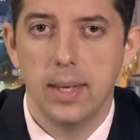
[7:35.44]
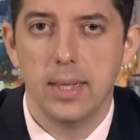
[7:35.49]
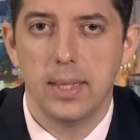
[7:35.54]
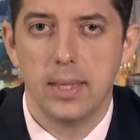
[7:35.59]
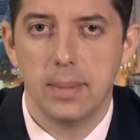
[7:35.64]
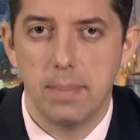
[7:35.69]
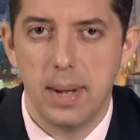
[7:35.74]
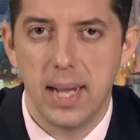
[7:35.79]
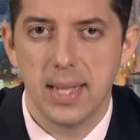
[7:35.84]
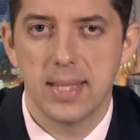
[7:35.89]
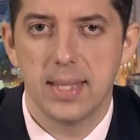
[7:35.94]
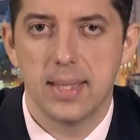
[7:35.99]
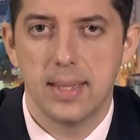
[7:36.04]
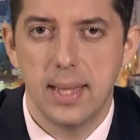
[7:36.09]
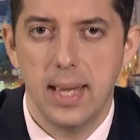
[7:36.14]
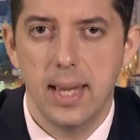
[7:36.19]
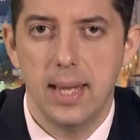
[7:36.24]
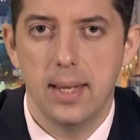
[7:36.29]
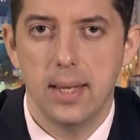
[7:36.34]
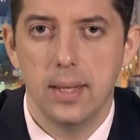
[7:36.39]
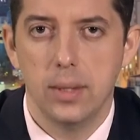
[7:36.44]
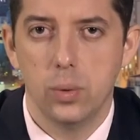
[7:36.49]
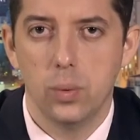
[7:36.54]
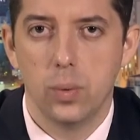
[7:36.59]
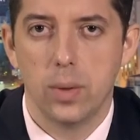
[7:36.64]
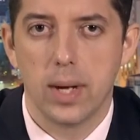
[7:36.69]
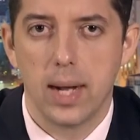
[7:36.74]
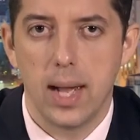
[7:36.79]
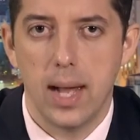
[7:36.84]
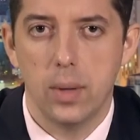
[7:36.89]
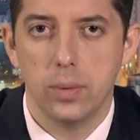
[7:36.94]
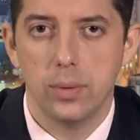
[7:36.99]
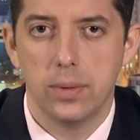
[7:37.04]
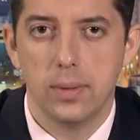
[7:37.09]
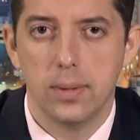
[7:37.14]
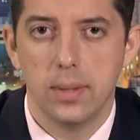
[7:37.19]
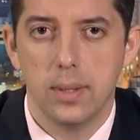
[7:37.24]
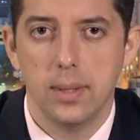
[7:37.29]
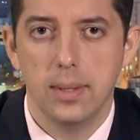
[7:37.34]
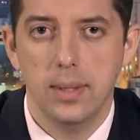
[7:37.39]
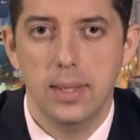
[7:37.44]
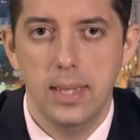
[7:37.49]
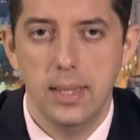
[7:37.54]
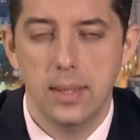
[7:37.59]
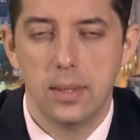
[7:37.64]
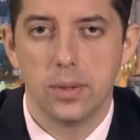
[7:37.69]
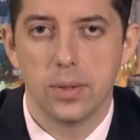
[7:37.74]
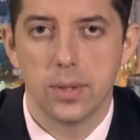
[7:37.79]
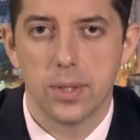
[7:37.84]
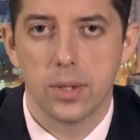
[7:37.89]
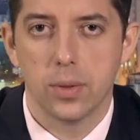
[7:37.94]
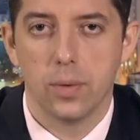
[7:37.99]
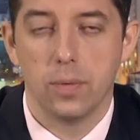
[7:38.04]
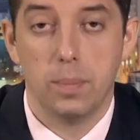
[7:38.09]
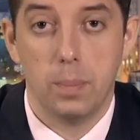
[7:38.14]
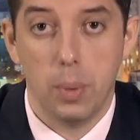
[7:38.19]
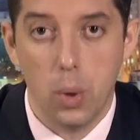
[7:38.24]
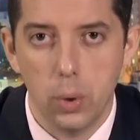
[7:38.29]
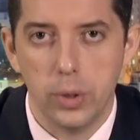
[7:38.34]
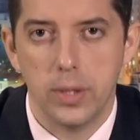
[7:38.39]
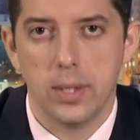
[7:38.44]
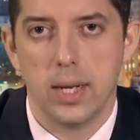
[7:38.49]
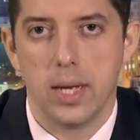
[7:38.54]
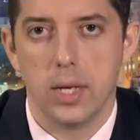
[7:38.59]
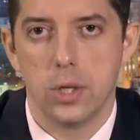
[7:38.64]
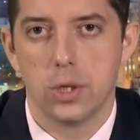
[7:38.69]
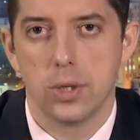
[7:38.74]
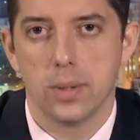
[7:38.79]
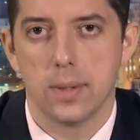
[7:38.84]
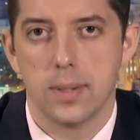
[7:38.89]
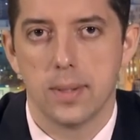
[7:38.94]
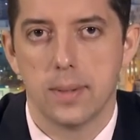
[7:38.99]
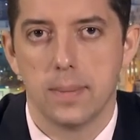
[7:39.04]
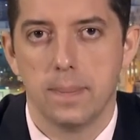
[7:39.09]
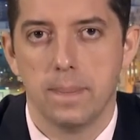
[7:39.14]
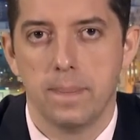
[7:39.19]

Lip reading: it must take into account the interests of both nations.